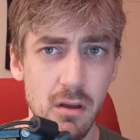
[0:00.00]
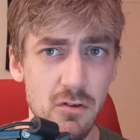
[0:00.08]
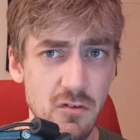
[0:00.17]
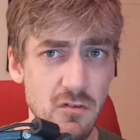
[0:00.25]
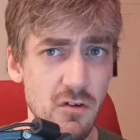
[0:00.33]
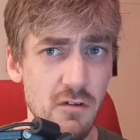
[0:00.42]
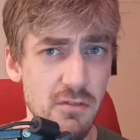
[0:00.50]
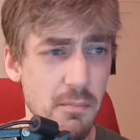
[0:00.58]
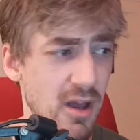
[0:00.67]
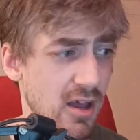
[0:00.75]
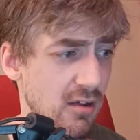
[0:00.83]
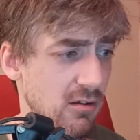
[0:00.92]
Just off the
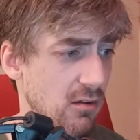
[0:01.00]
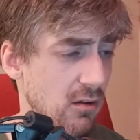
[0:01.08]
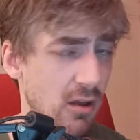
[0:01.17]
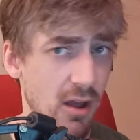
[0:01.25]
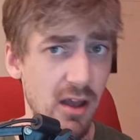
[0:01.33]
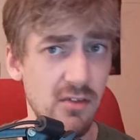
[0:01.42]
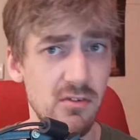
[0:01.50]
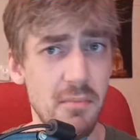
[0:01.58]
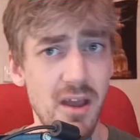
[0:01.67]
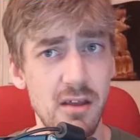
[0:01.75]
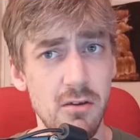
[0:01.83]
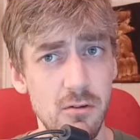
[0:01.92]
bat, as a
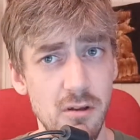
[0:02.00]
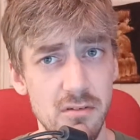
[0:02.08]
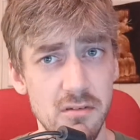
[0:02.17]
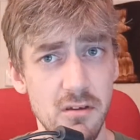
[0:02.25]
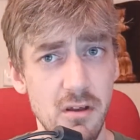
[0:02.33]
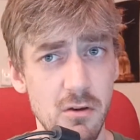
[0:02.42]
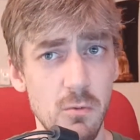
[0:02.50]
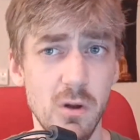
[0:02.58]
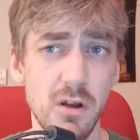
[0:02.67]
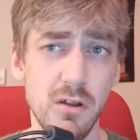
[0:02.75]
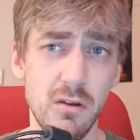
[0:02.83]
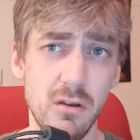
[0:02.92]
man who doesn't know
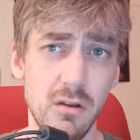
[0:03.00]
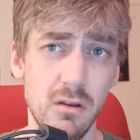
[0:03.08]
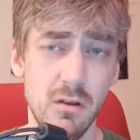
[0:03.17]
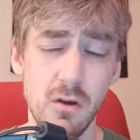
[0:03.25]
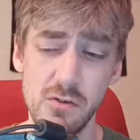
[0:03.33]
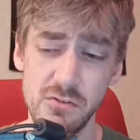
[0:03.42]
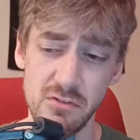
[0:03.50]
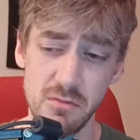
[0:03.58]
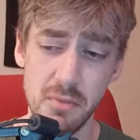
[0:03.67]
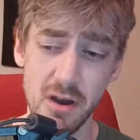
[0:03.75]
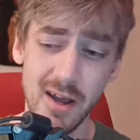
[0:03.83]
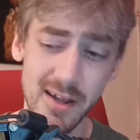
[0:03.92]
what it costs to
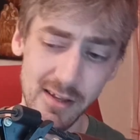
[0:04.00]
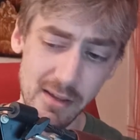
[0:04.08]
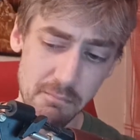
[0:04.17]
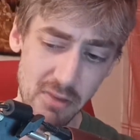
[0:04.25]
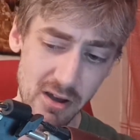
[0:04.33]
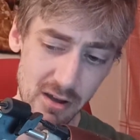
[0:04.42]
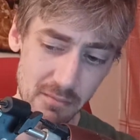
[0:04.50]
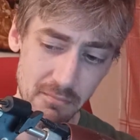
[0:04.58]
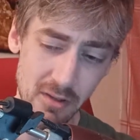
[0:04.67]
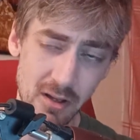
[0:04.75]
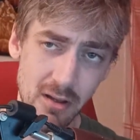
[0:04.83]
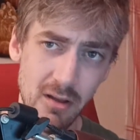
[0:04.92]
buy a lip
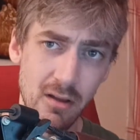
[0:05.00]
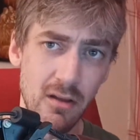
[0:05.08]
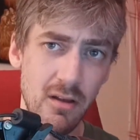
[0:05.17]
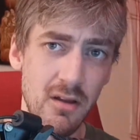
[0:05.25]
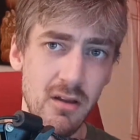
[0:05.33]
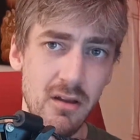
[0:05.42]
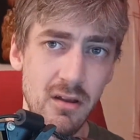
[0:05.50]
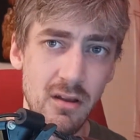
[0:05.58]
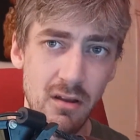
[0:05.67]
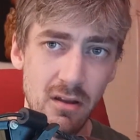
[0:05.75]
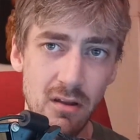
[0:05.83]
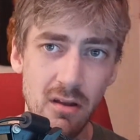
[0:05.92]
balm,
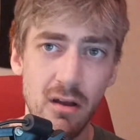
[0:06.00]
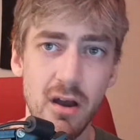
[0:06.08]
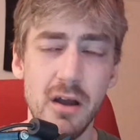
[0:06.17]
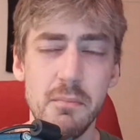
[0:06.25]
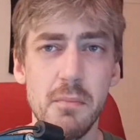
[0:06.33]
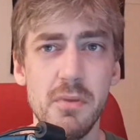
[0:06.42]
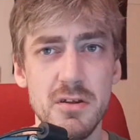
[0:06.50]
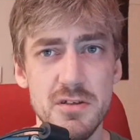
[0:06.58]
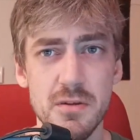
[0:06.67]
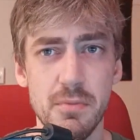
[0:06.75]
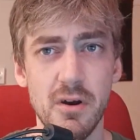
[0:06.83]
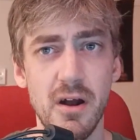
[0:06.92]
I'm a bit
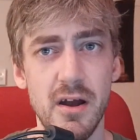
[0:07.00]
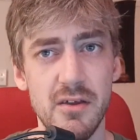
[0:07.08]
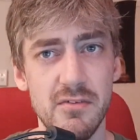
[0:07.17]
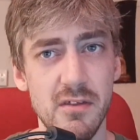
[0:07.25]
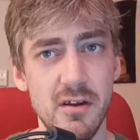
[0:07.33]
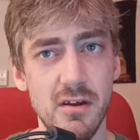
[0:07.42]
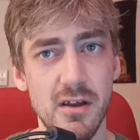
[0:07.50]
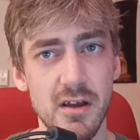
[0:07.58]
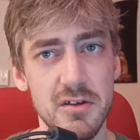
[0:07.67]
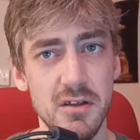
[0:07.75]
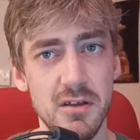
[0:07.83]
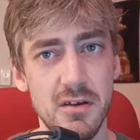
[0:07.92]
surprised that it
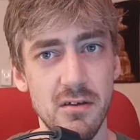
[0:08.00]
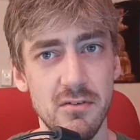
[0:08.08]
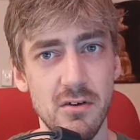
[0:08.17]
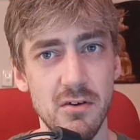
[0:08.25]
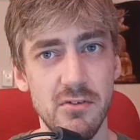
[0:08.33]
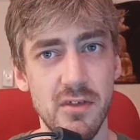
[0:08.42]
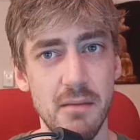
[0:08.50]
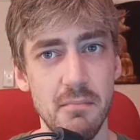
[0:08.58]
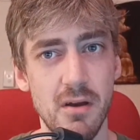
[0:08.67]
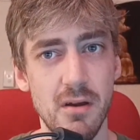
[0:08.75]
actually does cost that